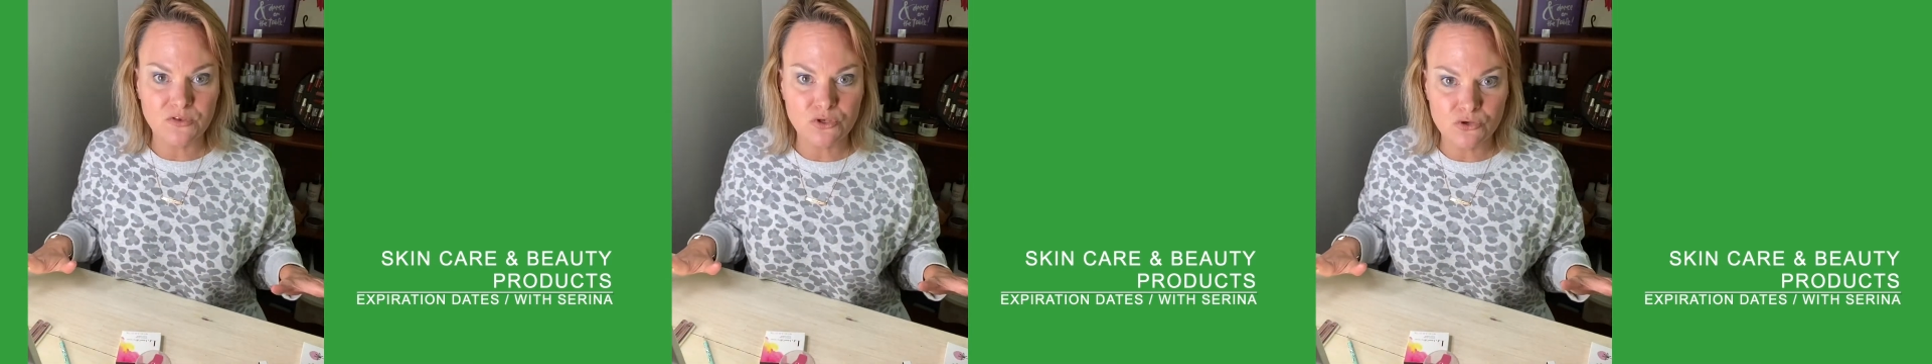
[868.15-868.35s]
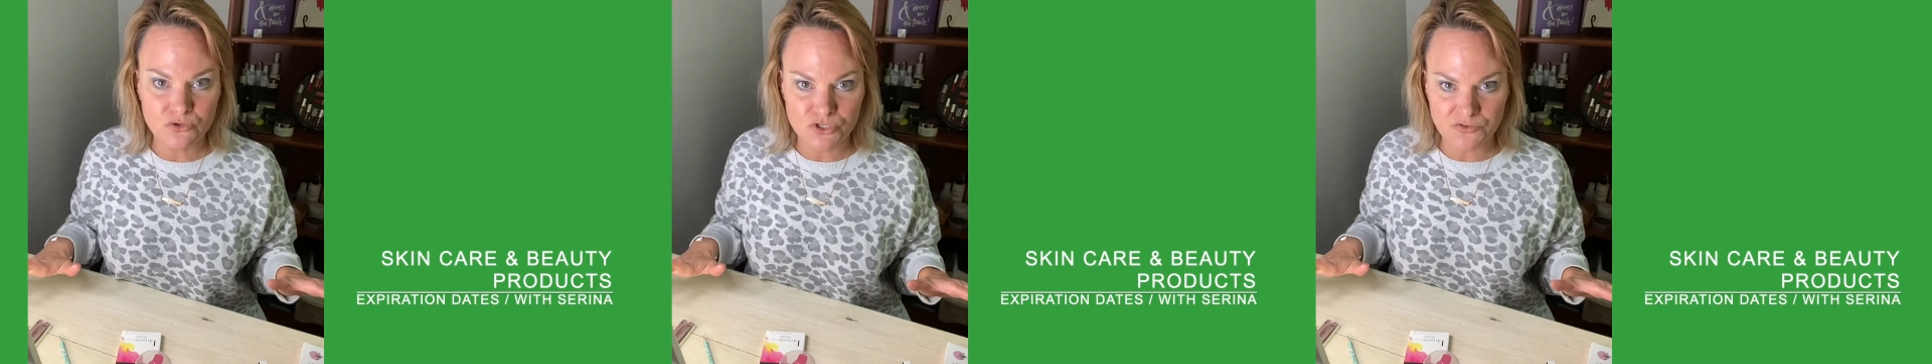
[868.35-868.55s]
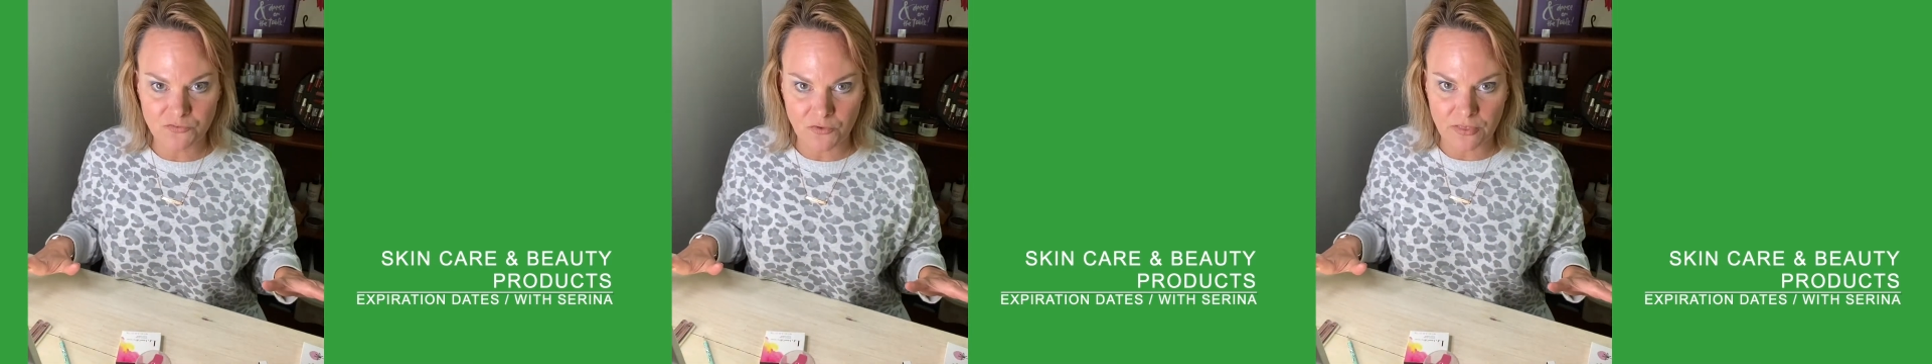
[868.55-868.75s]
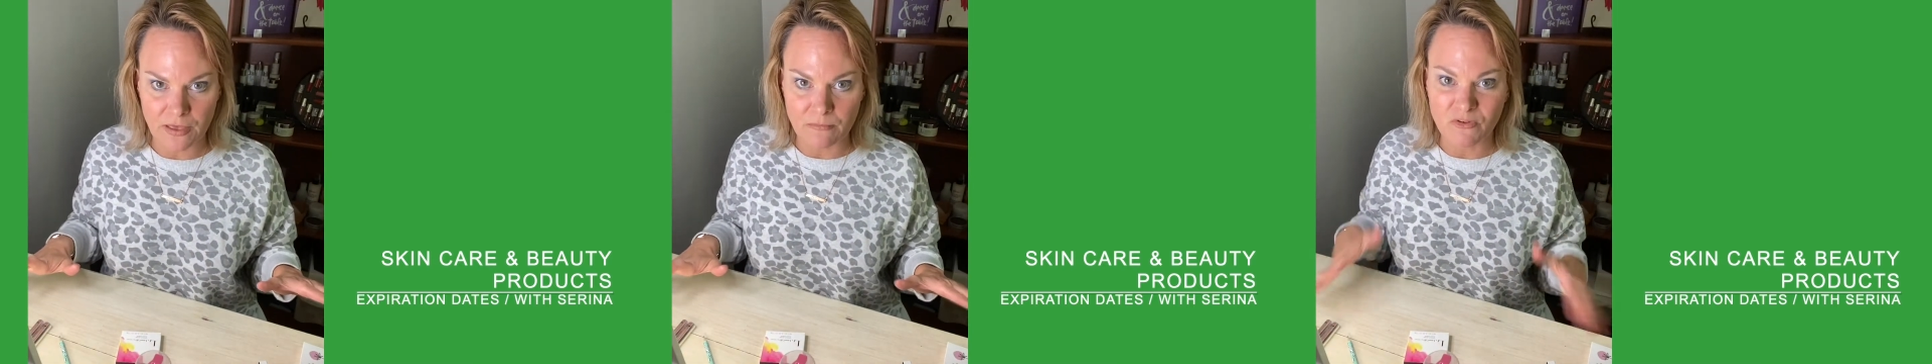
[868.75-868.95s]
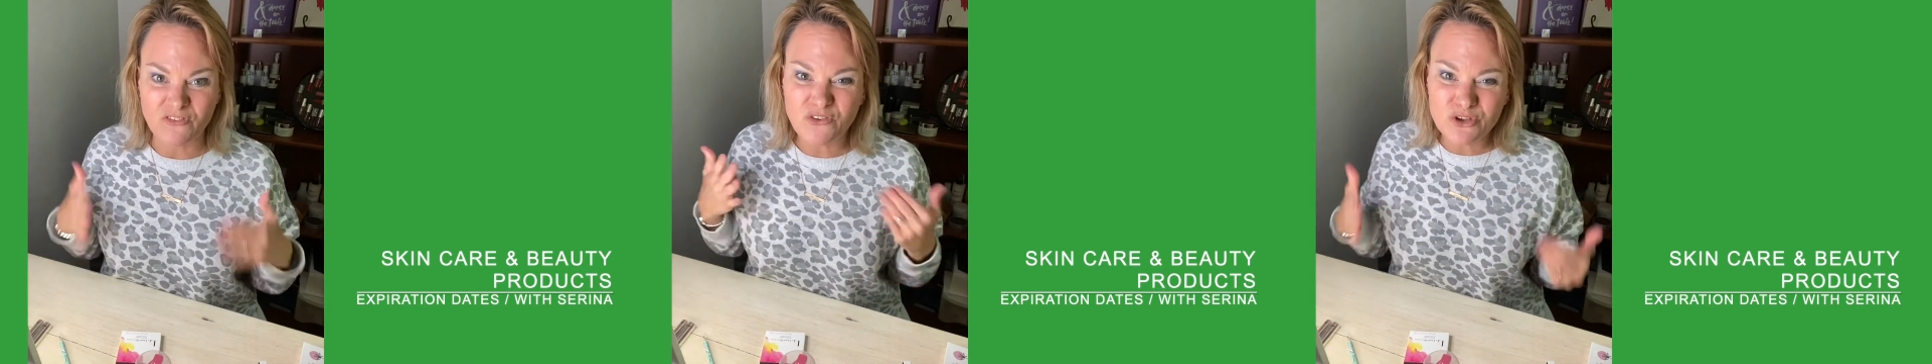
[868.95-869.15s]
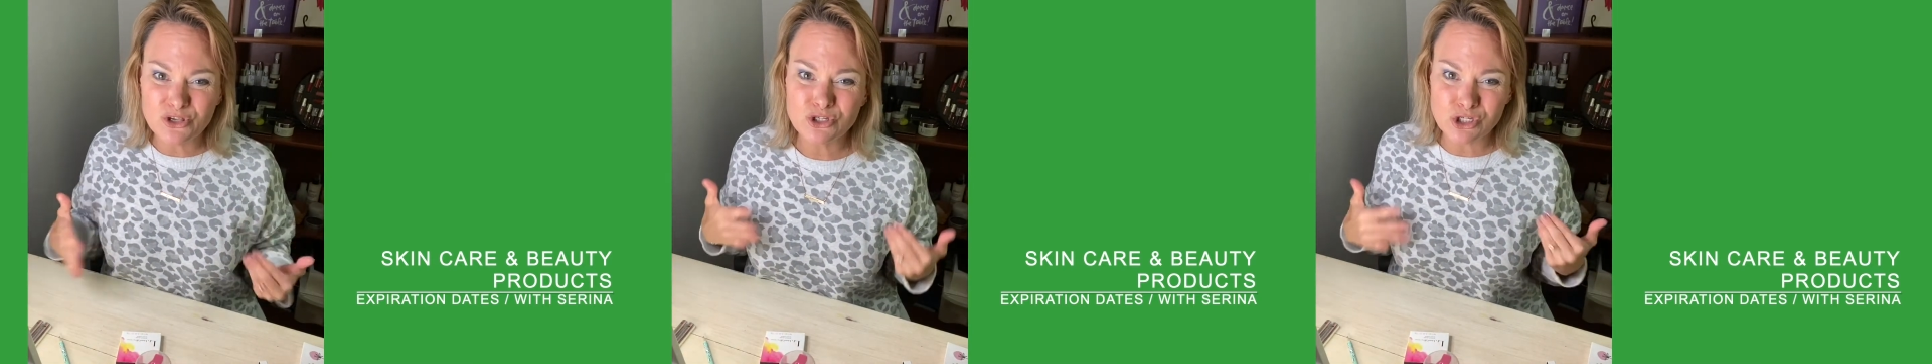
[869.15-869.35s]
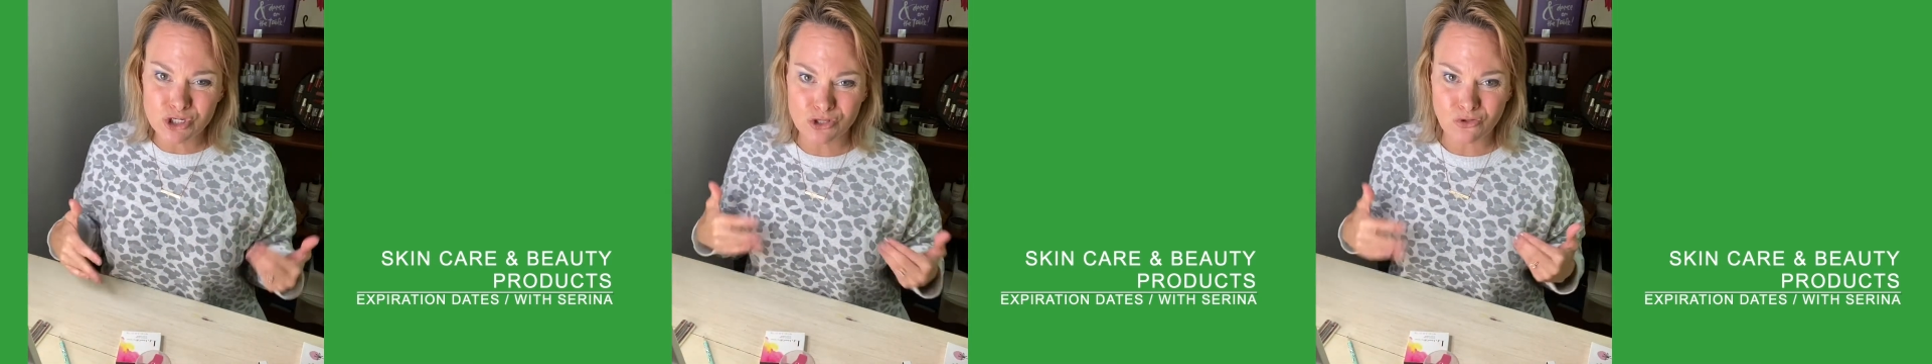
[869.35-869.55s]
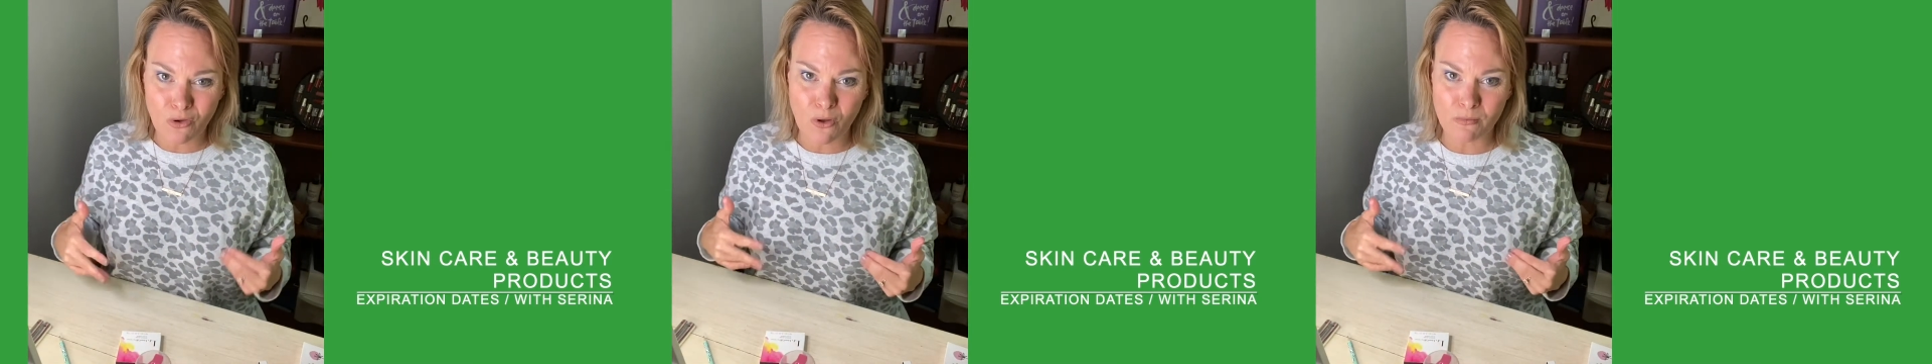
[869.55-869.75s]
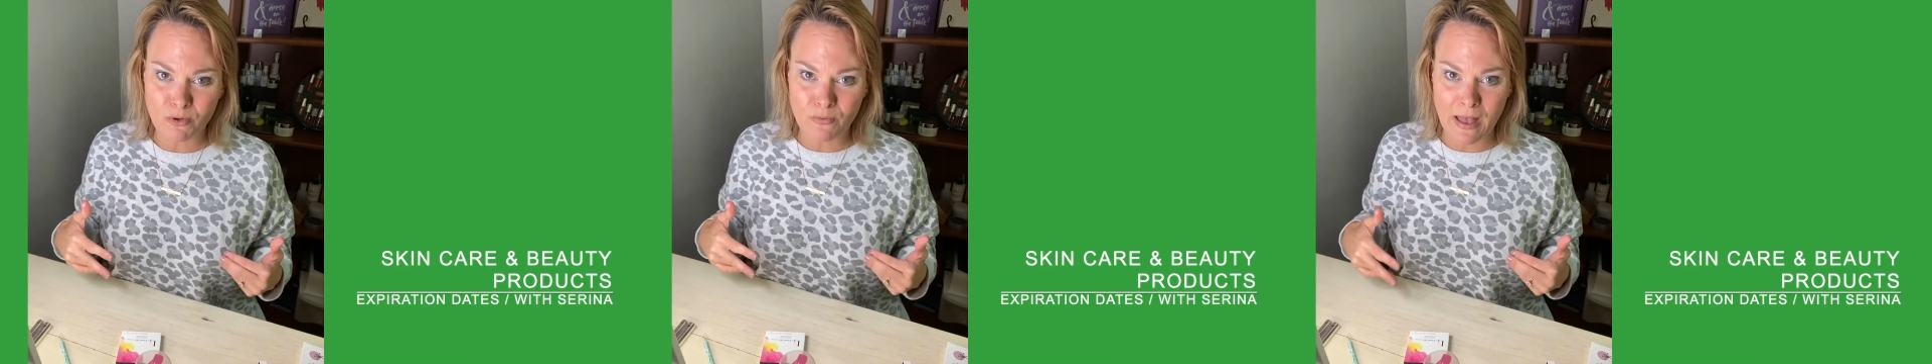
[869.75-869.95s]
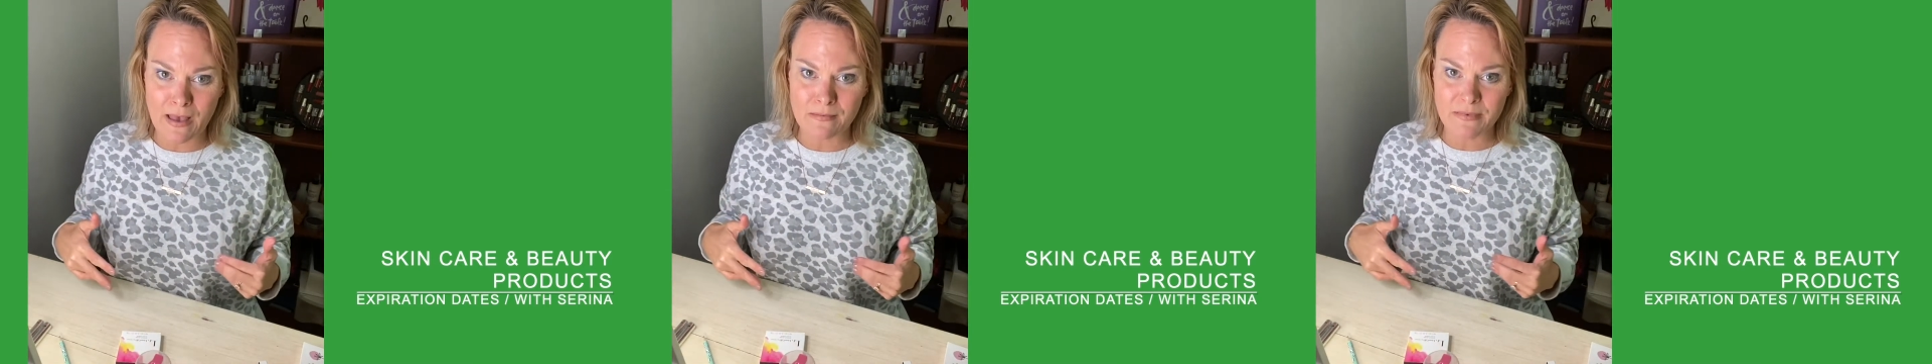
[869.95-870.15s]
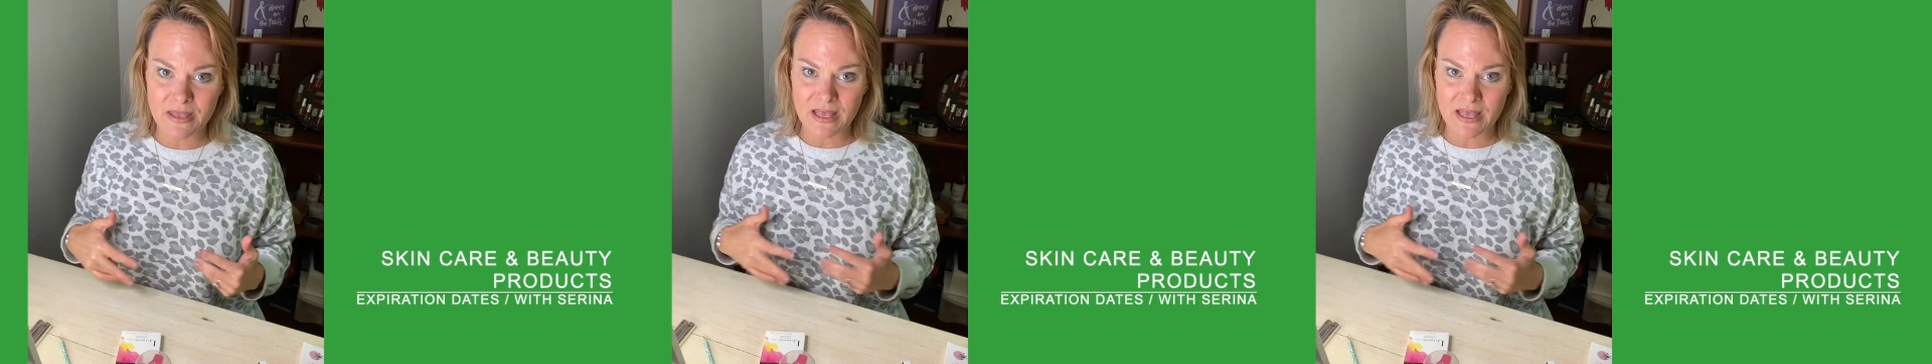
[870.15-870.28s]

use for them before you should throw them away,